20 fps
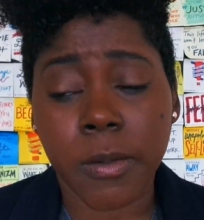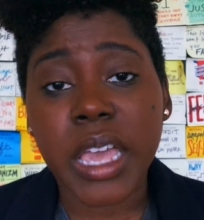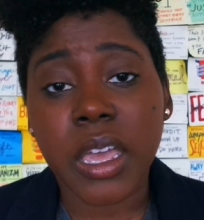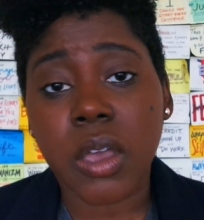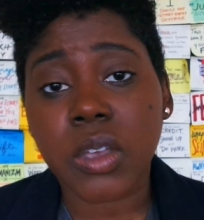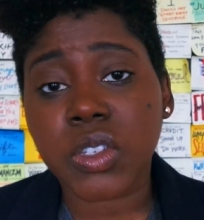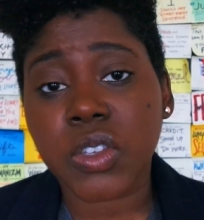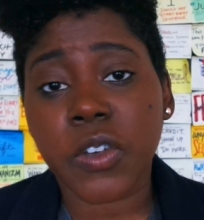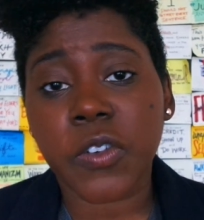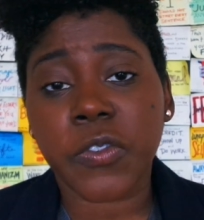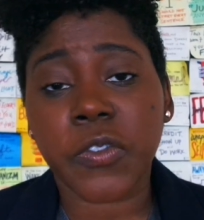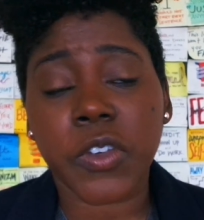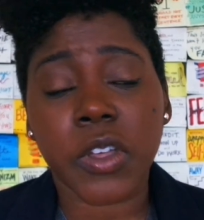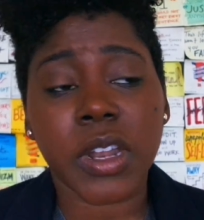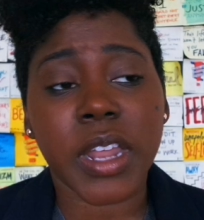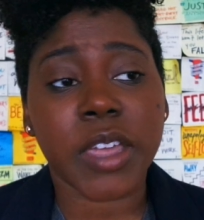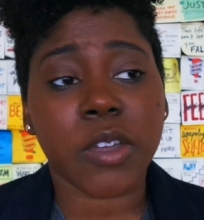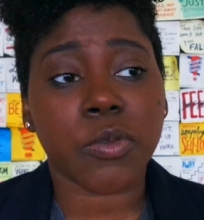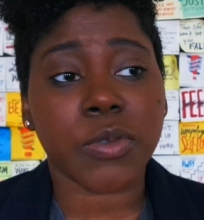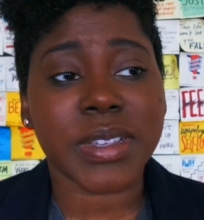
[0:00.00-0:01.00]
I also feel
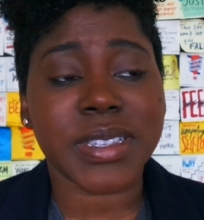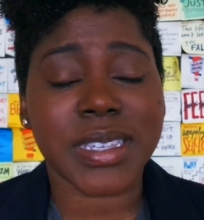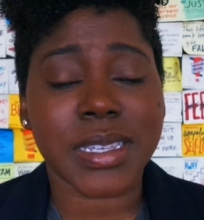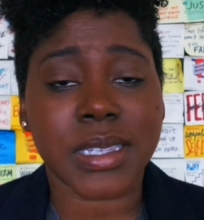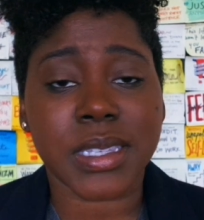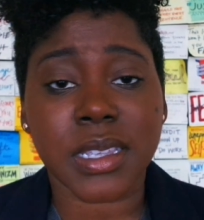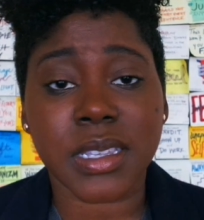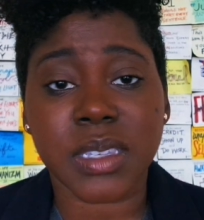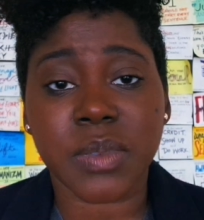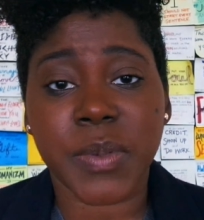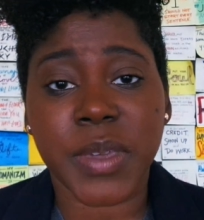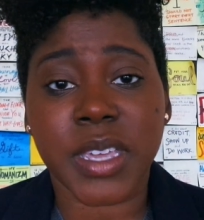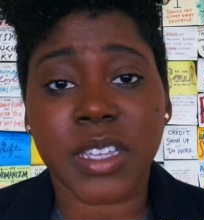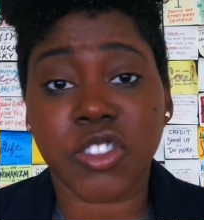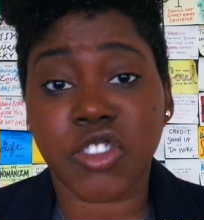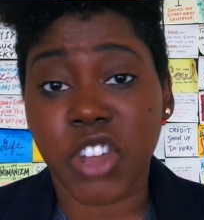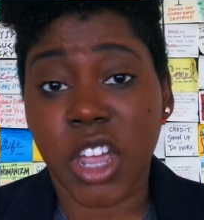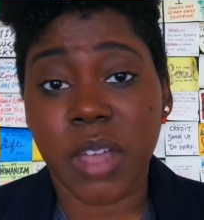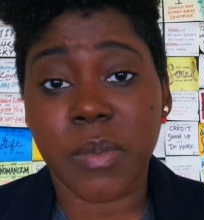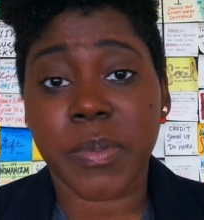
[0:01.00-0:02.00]
like resistance
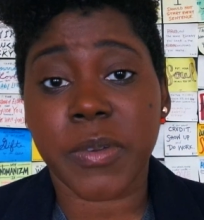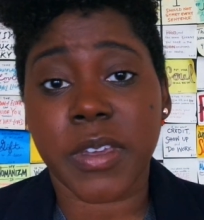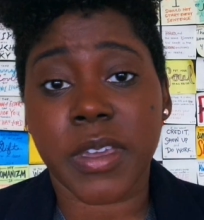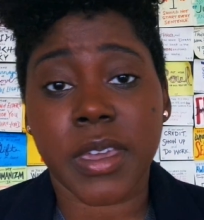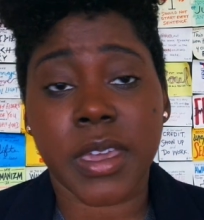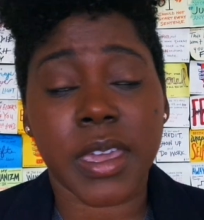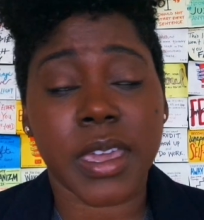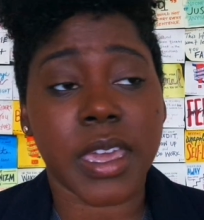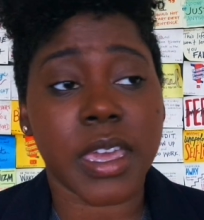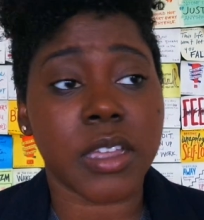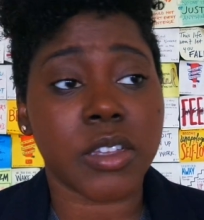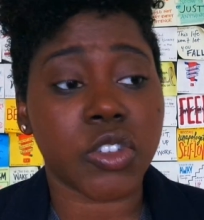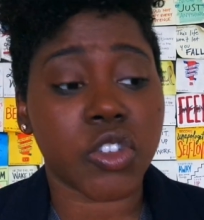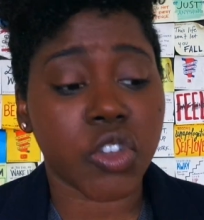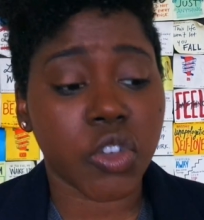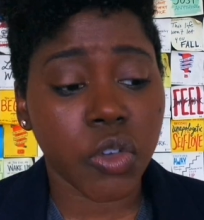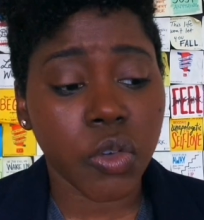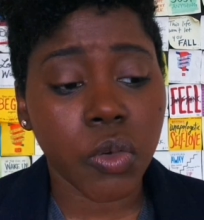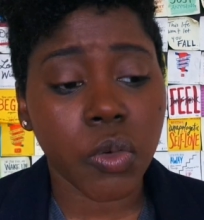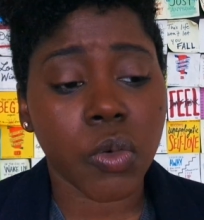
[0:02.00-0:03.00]
means jumping
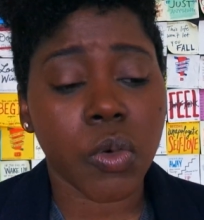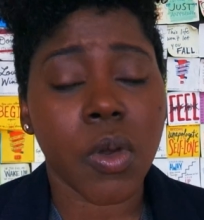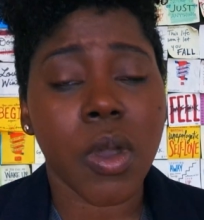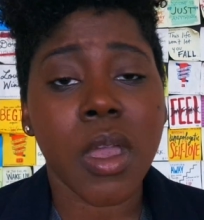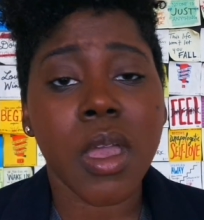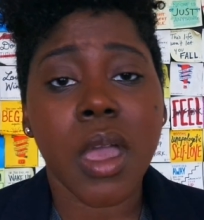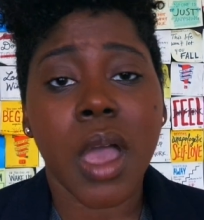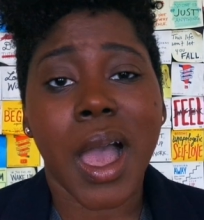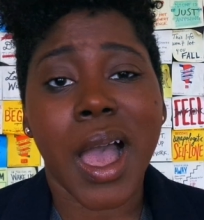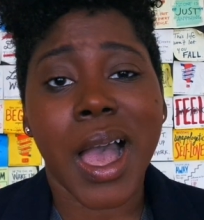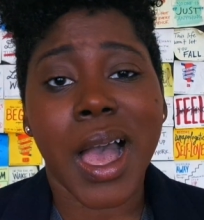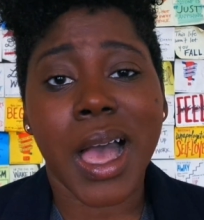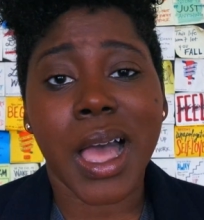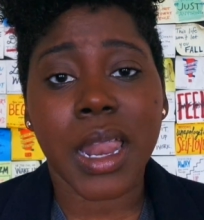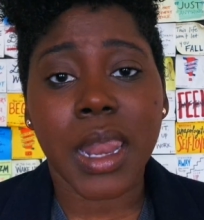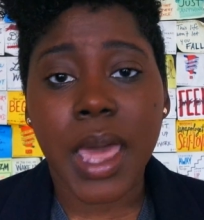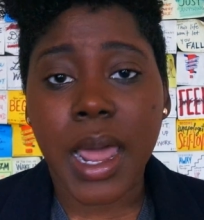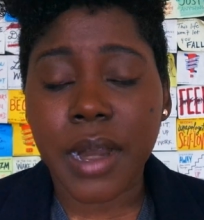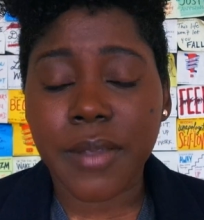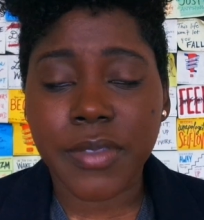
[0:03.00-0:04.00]
into uh, a
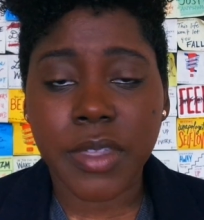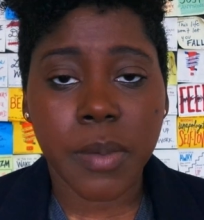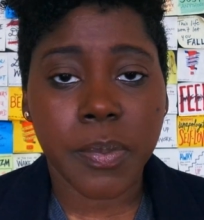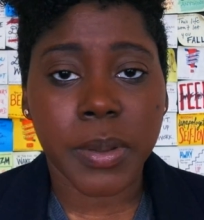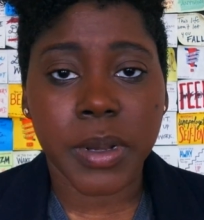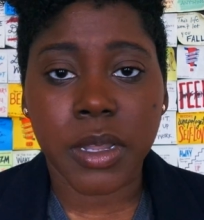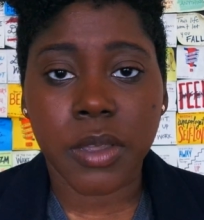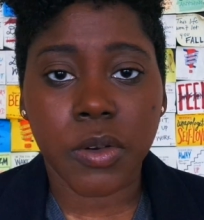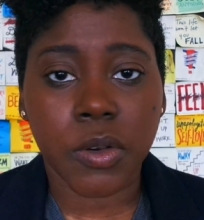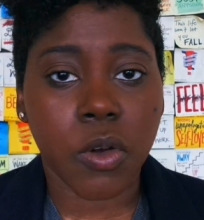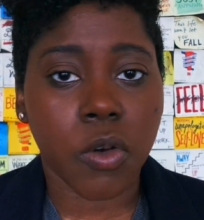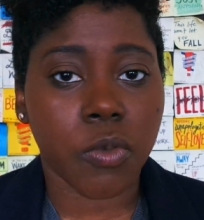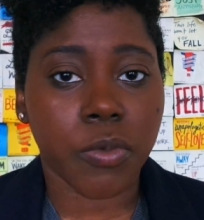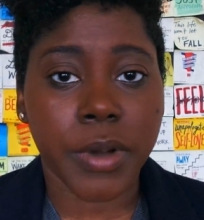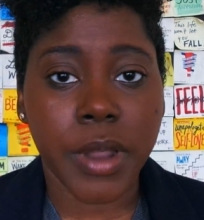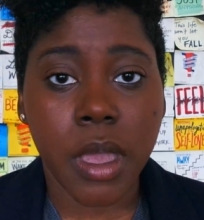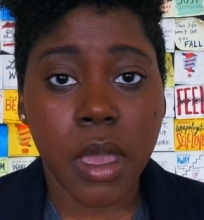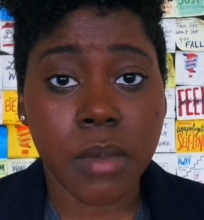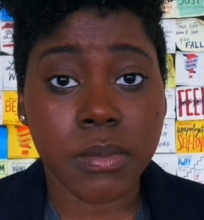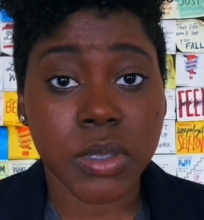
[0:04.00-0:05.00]
lot of the political
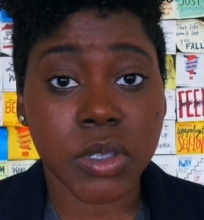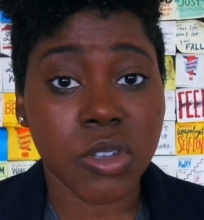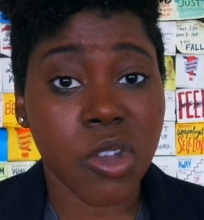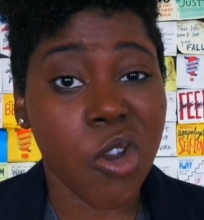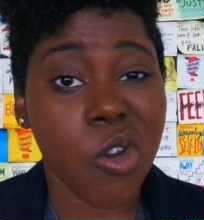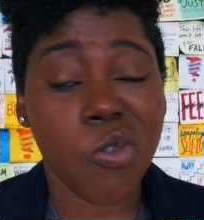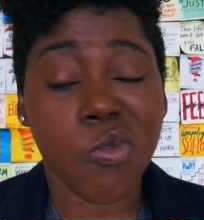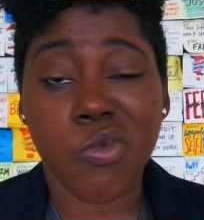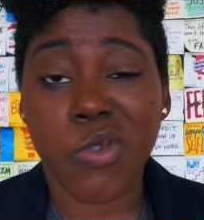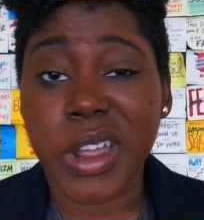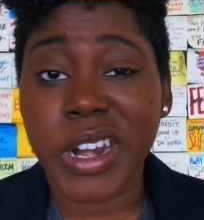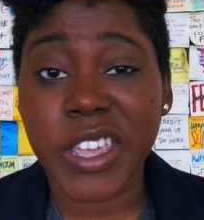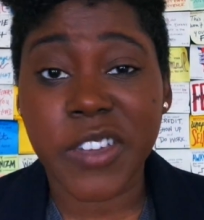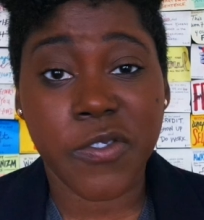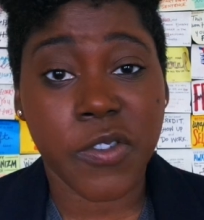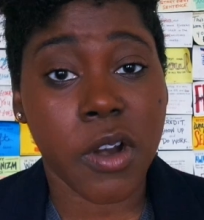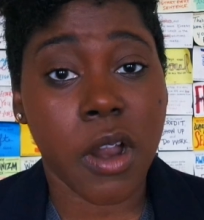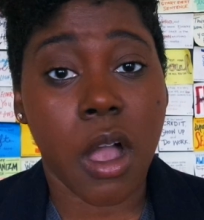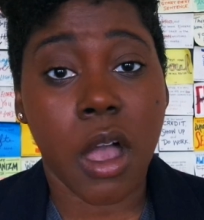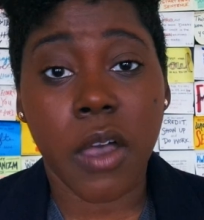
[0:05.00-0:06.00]
realms running
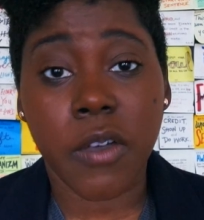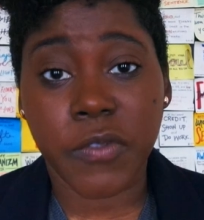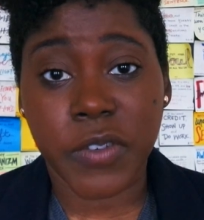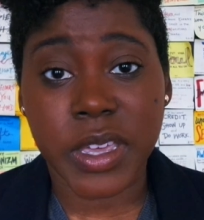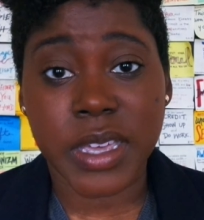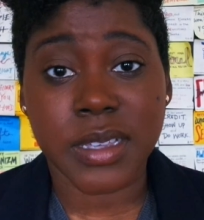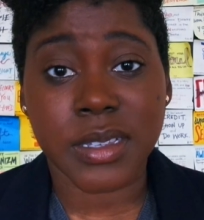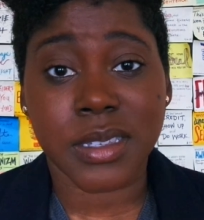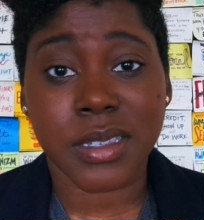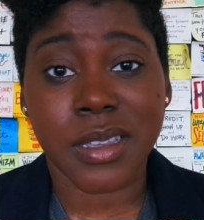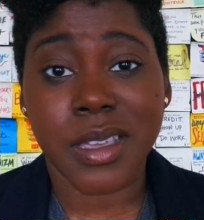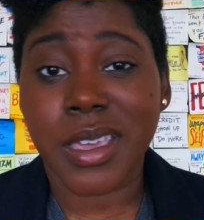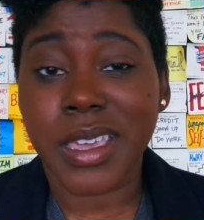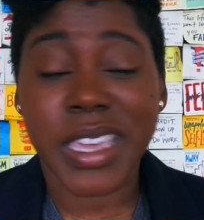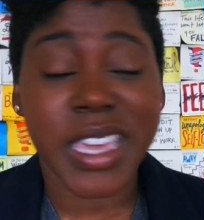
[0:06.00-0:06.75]
for office,